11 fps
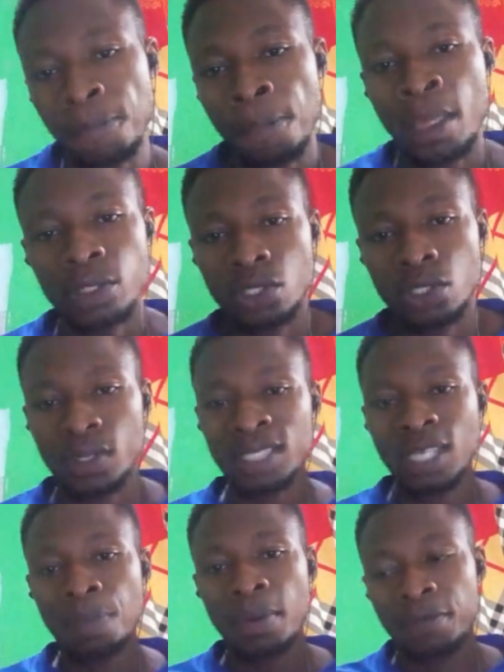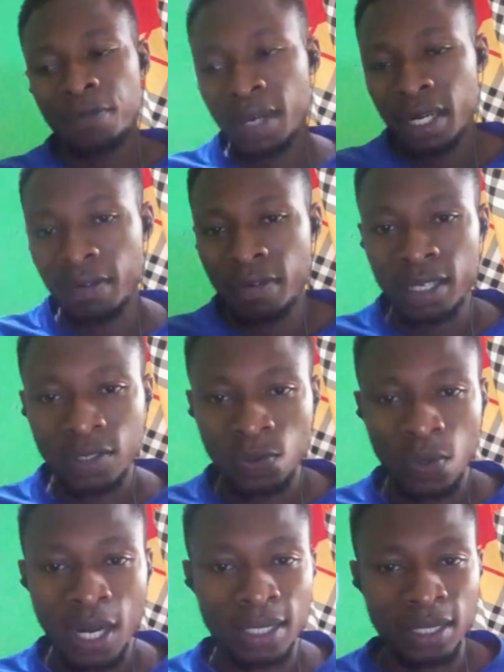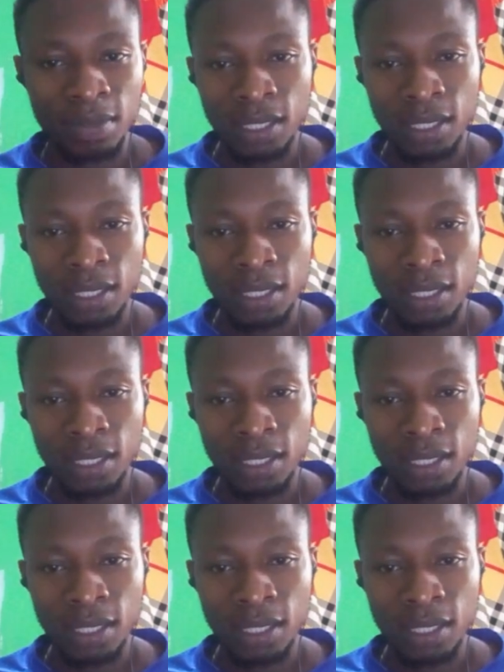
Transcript: So when you say peripheral devices, what does it mean?